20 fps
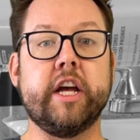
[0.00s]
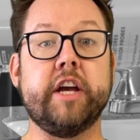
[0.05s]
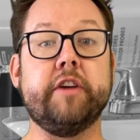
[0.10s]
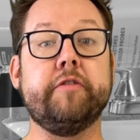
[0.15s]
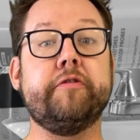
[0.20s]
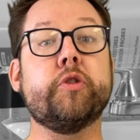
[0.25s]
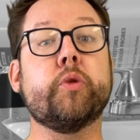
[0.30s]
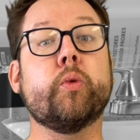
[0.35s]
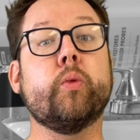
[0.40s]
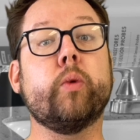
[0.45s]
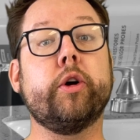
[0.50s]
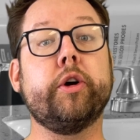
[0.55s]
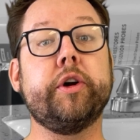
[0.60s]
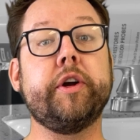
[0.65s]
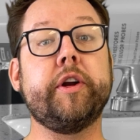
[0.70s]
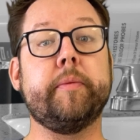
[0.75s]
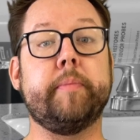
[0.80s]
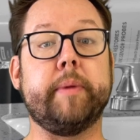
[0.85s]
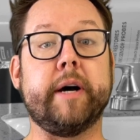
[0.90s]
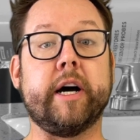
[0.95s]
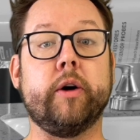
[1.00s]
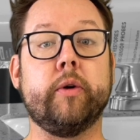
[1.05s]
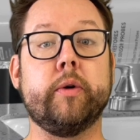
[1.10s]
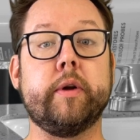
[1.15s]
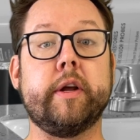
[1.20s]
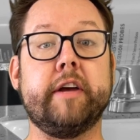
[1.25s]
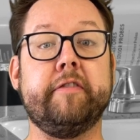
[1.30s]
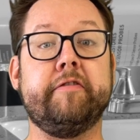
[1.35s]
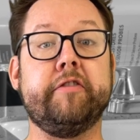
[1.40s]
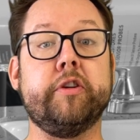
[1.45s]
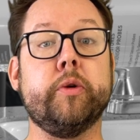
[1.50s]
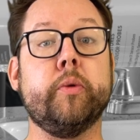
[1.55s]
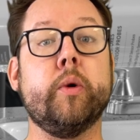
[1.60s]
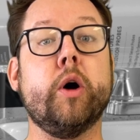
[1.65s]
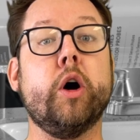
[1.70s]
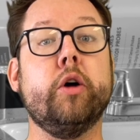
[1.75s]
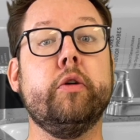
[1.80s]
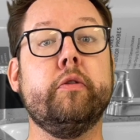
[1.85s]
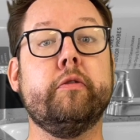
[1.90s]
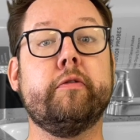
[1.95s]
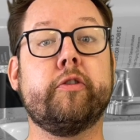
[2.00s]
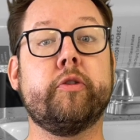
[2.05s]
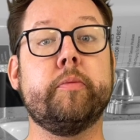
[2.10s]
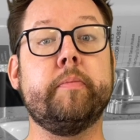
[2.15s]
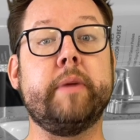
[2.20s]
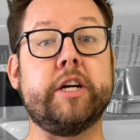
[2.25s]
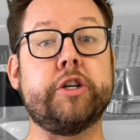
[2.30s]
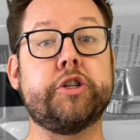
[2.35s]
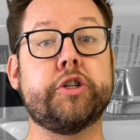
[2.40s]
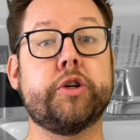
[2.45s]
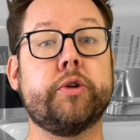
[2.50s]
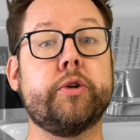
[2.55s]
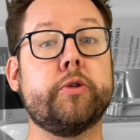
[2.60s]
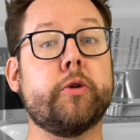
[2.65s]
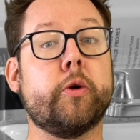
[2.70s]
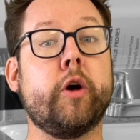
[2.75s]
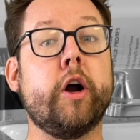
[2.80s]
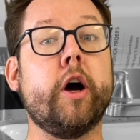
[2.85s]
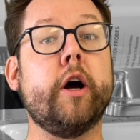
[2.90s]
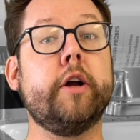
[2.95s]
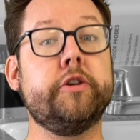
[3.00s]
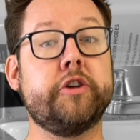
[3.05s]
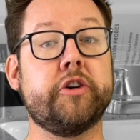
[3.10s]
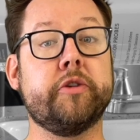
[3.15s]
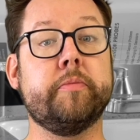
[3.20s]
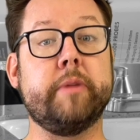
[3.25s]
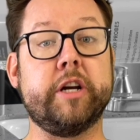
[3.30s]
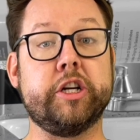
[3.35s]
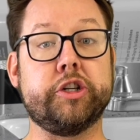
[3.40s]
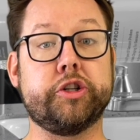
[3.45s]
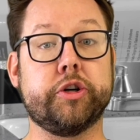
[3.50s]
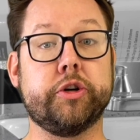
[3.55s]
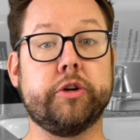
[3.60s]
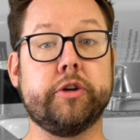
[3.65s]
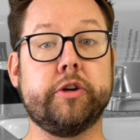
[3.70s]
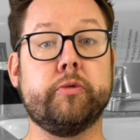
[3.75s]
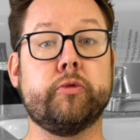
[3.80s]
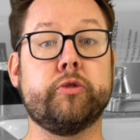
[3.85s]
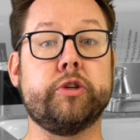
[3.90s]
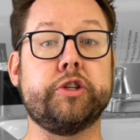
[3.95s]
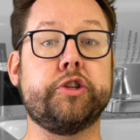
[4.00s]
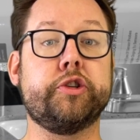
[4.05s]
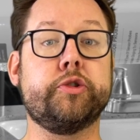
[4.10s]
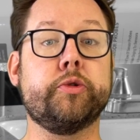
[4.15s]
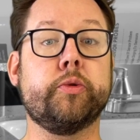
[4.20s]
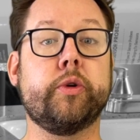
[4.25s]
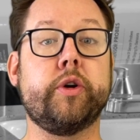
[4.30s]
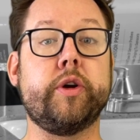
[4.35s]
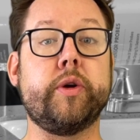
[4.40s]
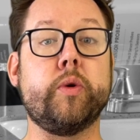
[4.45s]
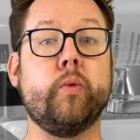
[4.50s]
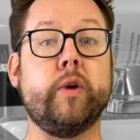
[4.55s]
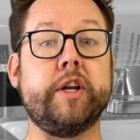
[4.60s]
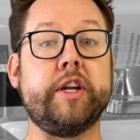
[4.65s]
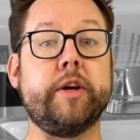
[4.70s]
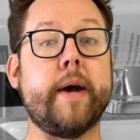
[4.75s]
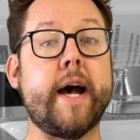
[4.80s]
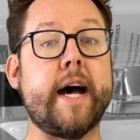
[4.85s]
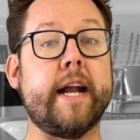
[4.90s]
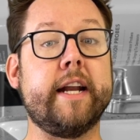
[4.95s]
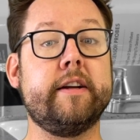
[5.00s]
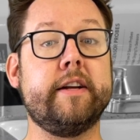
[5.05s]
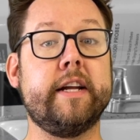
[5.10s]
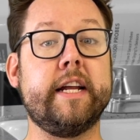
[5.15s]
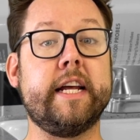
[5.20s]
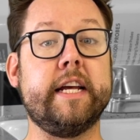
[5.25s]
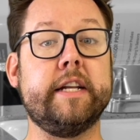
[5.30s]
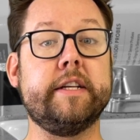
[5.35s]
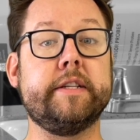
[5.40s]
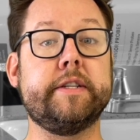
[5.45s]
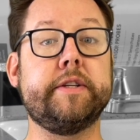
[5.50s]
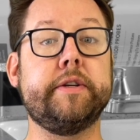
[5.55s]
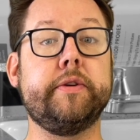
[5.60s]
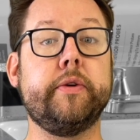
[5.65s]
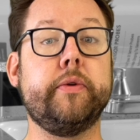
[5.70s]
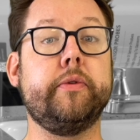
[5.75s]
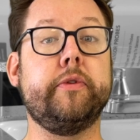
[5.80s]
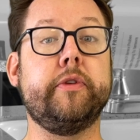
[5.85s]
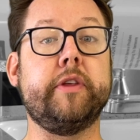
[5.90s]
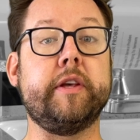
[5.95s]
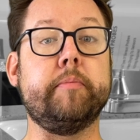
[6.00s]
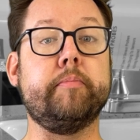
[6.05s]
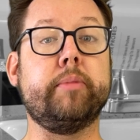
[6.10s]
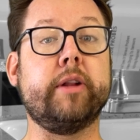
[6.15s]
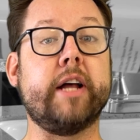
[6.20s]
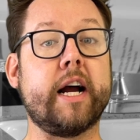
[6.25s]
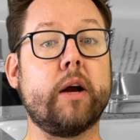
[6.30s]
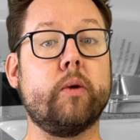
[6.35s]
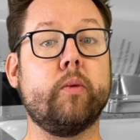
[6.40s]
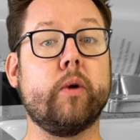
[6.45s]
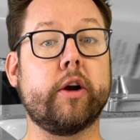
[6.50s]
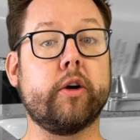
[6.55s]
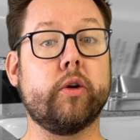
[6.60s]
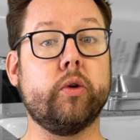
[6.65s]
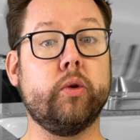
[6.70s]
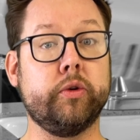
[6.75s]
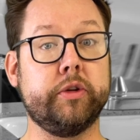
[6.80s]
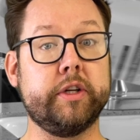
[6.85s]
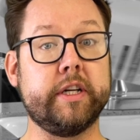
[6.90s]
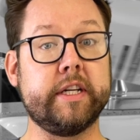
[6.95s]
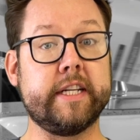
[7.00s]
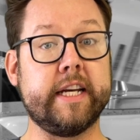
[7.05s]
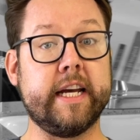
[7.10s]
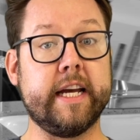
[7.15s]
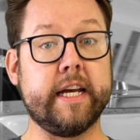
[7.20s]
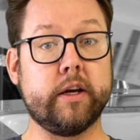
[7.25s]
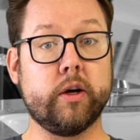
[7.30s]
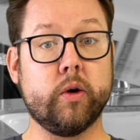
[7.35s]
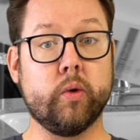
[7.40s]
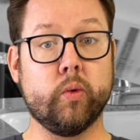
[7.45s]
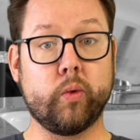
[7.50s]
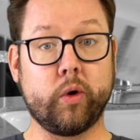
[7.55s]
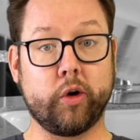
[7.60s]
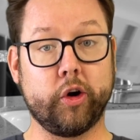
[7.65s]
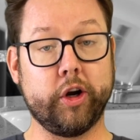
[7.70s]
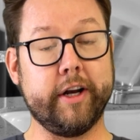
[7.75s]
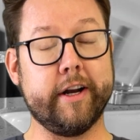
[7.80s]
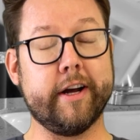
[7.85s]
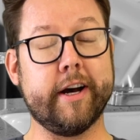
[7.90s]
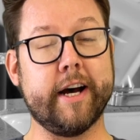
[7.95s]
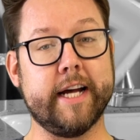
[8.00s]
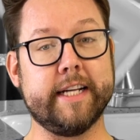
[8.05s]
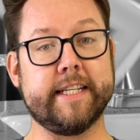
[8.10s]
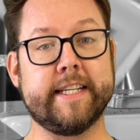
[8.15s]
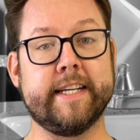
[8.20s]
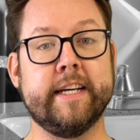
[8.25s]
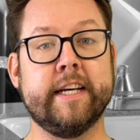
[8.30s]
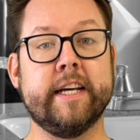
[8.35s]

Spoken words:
If you're worried about if you over-measured or under-measured Restore It when you added it into the black water holding tank, worry not.